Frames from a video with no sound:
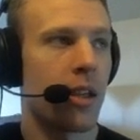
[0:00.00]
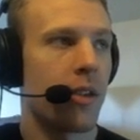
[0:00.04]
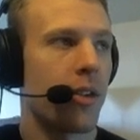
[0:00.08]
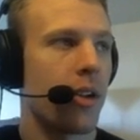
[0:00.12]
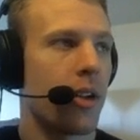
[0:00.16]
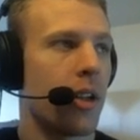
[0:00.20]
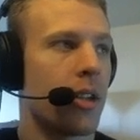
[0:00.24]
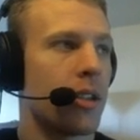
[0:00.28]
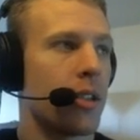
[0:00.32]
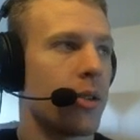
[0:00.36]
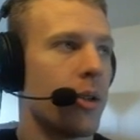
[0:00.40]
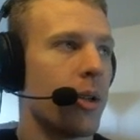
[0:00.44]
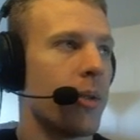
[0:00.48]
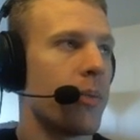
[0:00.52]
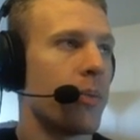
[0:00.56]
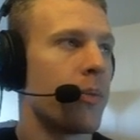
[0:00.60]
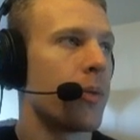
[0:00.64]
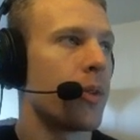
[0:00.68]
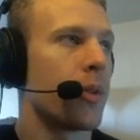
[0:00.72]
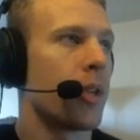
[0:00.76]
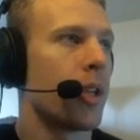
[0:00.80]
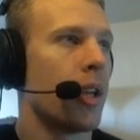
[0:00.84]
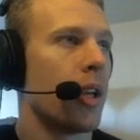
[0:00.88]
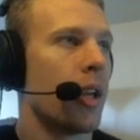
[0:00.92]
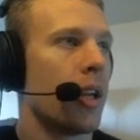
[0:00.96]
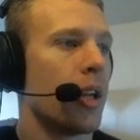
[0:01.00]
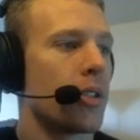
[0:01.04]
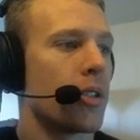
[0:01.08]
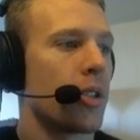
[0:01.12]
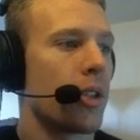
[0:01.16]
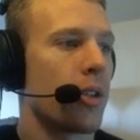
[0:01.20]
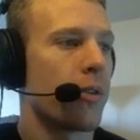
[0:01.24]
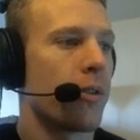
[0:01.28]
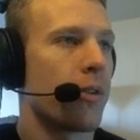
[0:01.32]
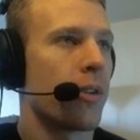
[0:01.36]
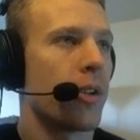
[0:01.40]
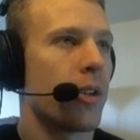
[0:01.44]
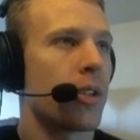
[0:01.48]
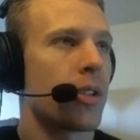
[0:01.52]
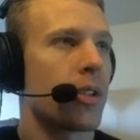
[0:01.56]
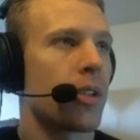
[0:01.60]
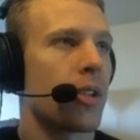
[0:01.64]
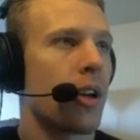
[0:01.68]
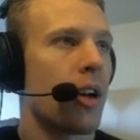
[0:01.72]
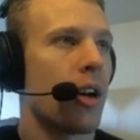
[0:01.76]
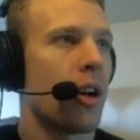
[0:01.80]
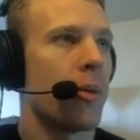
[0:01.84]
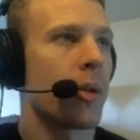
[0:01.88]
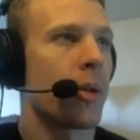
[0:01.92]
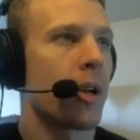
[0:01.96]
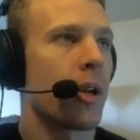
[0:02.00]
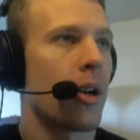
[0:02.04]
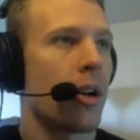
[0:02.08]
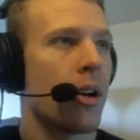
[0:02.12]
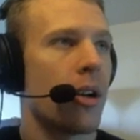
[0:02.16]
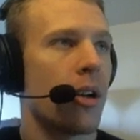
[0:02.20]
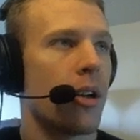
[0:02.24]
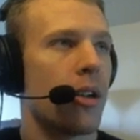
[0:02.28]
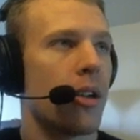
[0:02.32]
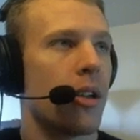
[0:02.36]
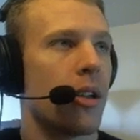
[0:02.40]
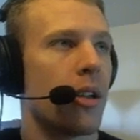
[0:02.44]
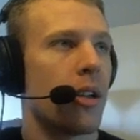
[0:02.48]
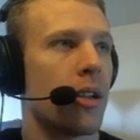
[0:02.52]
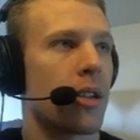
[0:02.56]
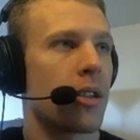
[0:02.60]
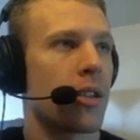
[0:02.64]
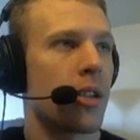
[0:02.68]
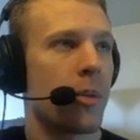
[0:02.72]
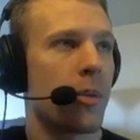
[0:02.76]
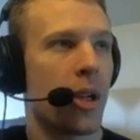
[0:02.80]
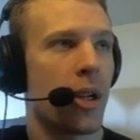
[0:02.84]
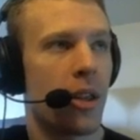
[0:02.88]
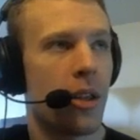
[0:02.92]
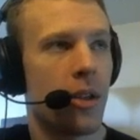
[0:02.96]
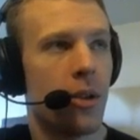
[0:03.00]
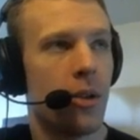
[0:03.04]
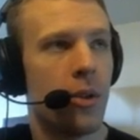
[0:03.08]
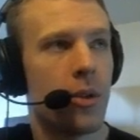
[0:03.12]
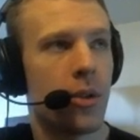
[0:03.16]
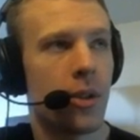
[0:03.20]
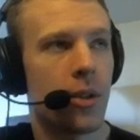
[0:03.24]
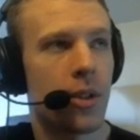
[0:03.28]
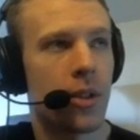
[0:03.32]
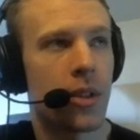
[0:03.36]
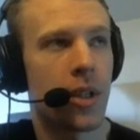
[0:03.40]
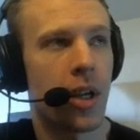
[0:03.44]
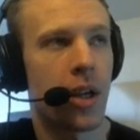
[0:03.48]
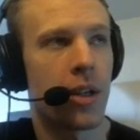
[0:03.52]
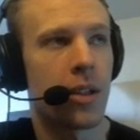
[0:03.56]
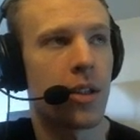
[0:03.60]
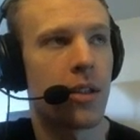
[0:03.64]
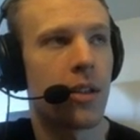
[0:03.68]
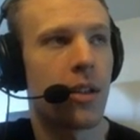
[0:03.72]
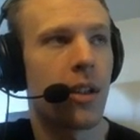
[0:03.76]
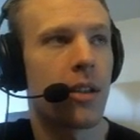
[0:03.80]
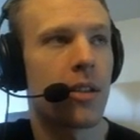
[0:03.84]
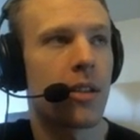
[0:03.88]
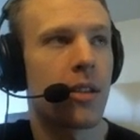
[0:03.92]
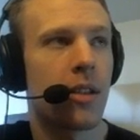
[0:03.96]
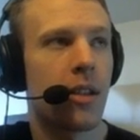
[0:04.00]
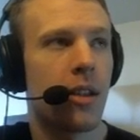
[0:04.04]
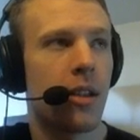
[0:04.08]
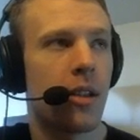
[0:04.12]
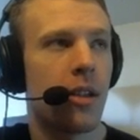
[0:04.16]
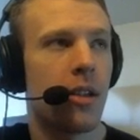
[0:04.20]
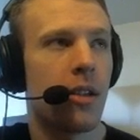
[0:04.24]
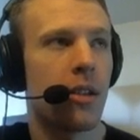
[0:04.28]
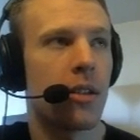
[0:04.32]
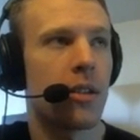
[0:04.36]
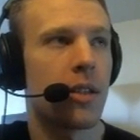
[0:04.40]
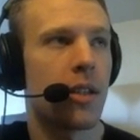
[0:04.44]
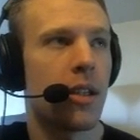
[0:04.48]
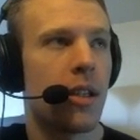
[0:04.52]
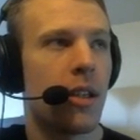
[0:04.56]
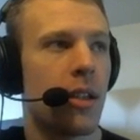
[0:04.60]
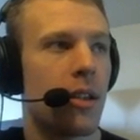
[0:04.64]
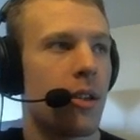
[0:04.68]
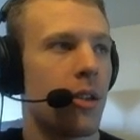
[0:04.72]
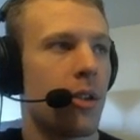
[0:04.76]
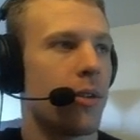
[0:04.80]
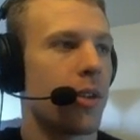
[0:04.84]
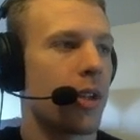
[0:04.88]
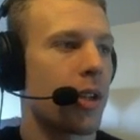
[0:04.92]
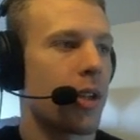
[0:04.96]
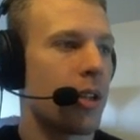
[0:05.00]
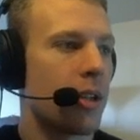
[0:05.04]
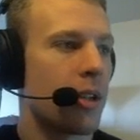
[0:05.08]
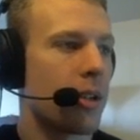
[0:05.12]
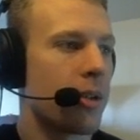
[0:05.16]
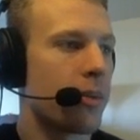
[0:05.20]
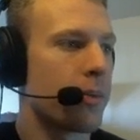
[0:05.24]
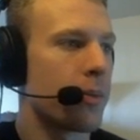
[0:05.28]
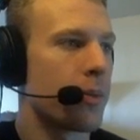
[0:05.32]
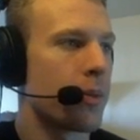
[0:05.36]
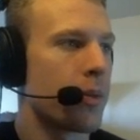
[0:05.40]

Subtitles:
right into it. So the first common card is going to be in the neutral section. That's the little teeth over here.